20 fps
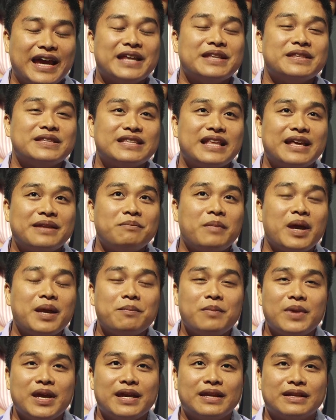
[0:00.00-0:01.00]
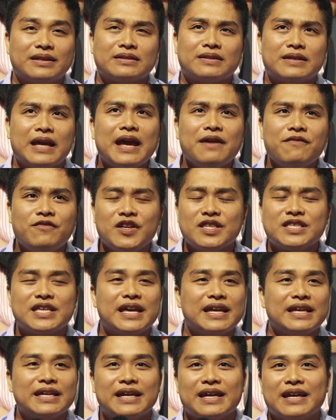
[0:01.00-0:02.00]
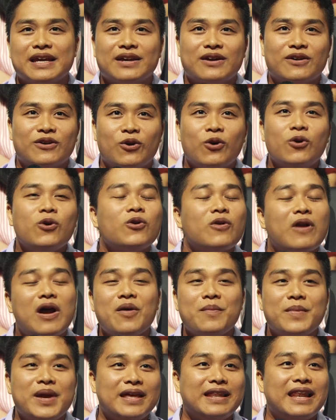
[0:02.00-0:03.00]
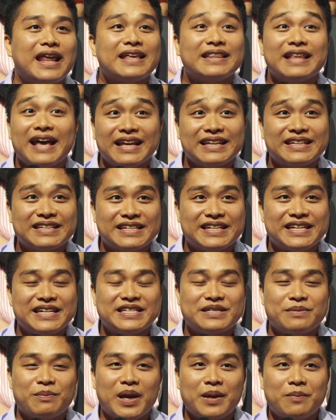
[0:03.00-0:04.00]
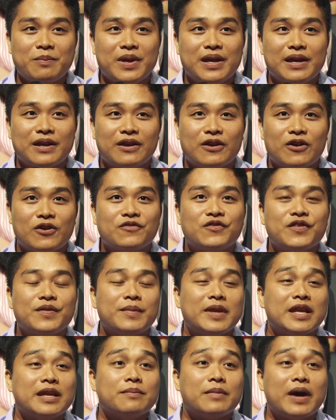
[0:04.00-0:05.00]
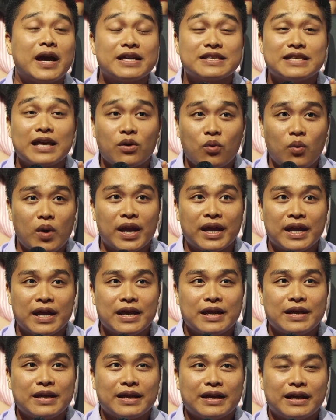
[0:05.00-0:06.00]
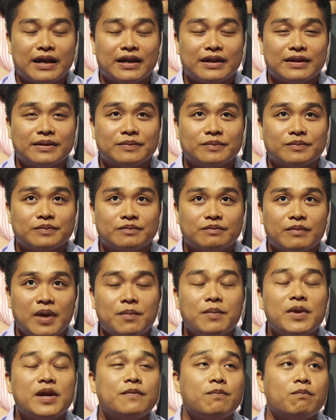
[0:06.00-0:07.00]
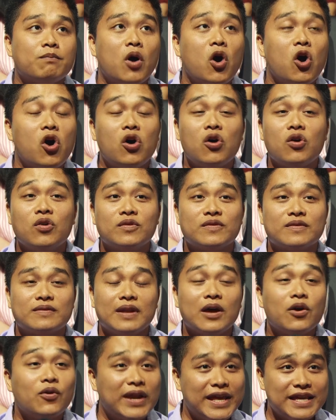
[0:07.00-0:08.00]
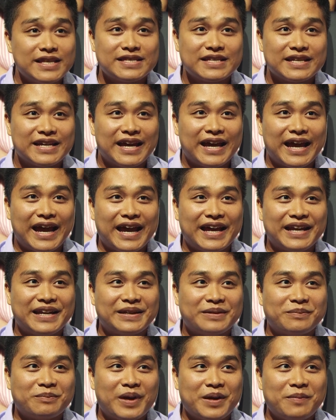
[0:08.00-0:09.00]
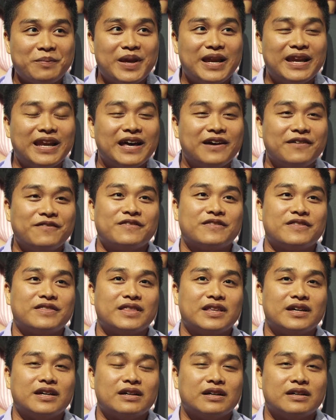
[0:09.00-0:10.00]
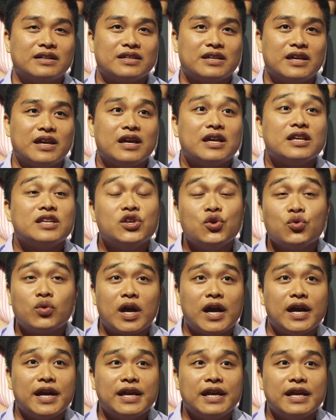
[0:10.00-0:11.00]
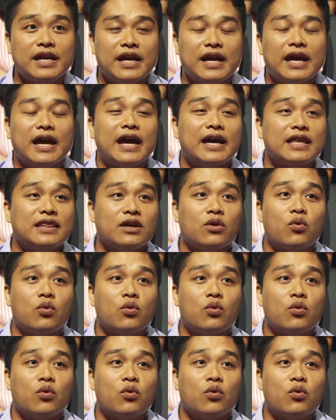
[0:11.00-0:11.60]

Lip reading: and that make me, everything all around me like that is make me confident by that way. Make me more knowledge and make me love the UK and